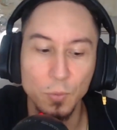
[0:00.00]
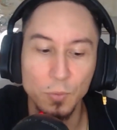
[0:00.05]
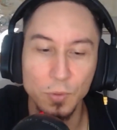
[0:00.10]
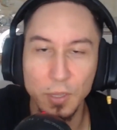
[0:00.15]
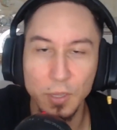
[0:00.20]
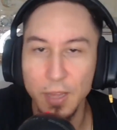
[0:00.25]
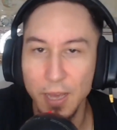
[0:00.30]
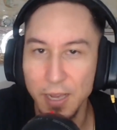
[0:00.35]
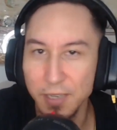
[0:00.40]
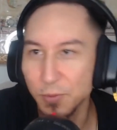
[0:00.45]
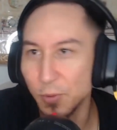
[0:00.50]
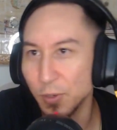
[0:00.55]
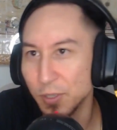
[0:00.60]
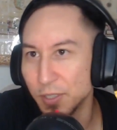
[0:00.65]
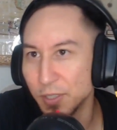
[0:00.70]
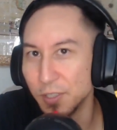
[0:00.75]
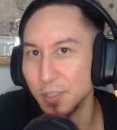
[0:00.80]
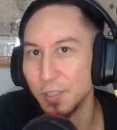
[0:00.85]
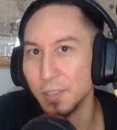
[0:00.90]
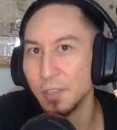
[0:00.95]
the last
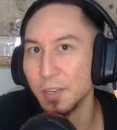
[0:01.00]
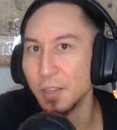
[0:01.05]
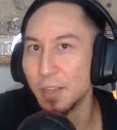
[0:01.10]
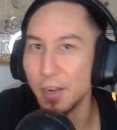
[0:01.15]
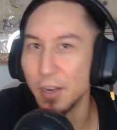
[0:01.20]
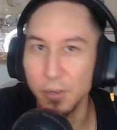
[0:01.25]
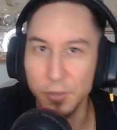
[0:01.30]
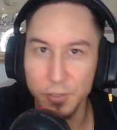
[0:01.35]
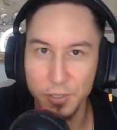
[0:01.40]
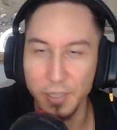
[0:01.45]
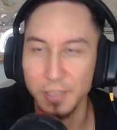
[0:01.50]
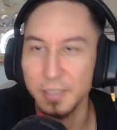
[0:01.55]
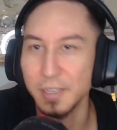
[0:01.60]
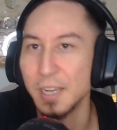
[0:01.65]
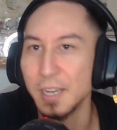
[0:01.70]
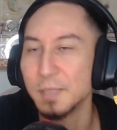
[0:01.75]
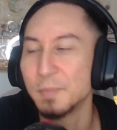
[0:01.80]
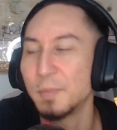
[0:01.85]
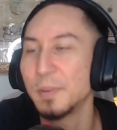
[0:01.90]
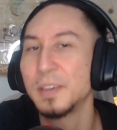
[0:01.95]
question that I usually like to
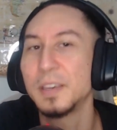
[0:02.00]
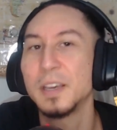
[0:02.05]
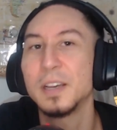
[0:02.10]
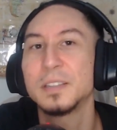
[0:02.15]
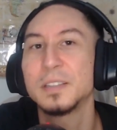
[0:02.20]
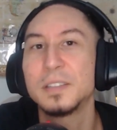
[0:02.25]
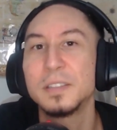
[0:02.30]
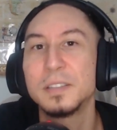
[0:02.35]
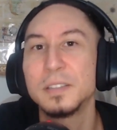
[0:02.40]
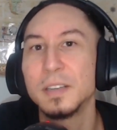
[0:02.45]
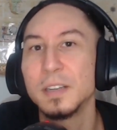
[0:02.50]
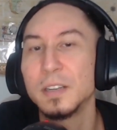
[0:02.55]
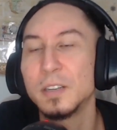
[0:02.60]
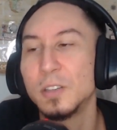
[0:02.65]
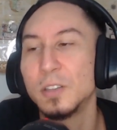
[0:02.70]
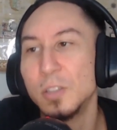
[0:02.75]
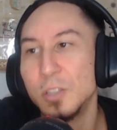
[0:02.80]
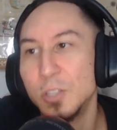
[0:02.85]
ask my guests is like,